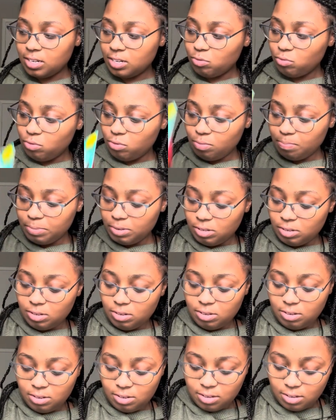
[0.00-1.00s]
Oops.
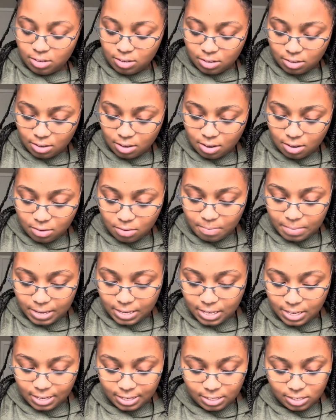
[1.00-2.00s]
Oh my
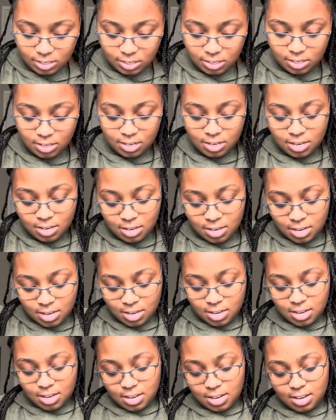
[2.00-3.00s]
goodness.
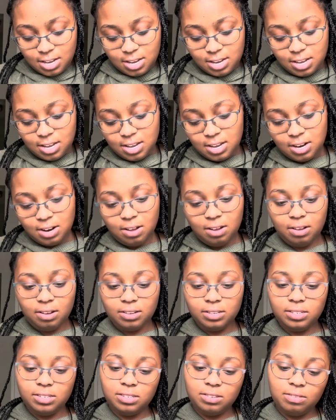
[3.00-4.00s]
It
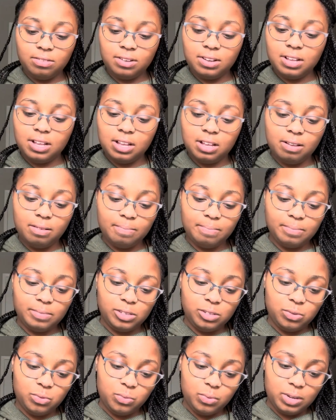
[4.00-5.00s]
also comes
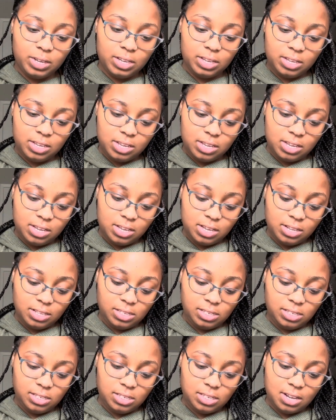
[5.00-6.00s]
with
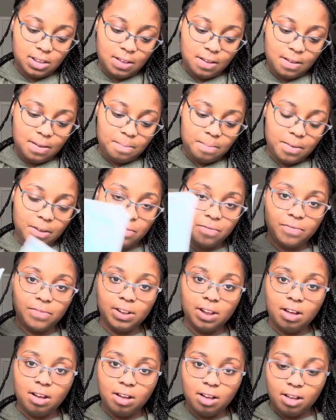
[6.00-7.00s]
some
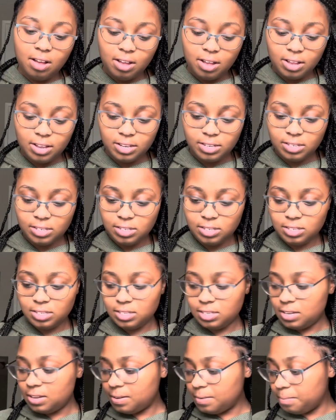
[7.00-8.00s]
floss,
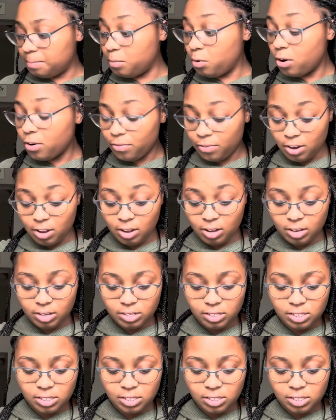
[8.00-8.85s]
more floss.